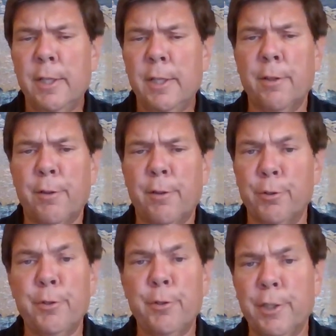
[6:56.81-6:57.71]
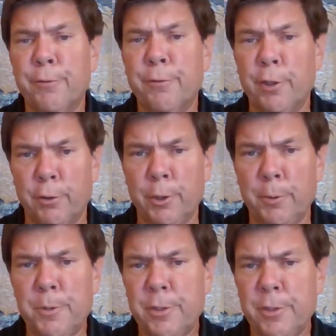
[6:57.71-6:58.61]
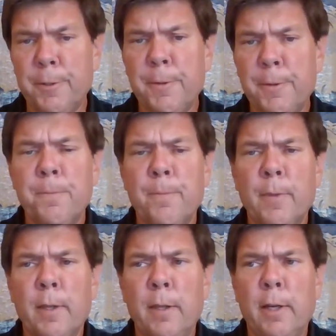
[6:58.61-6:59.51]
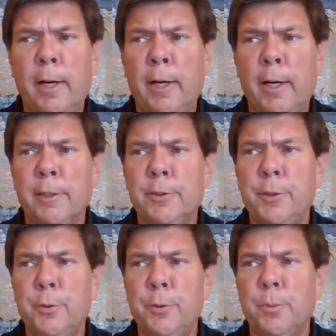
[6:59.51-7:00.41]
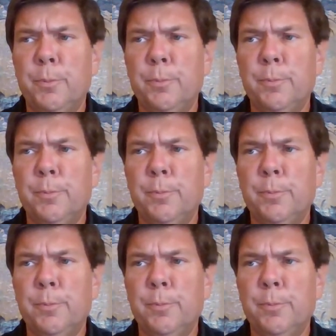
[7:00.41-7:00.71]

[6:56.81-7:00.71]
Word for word: the, through the different groups uh, to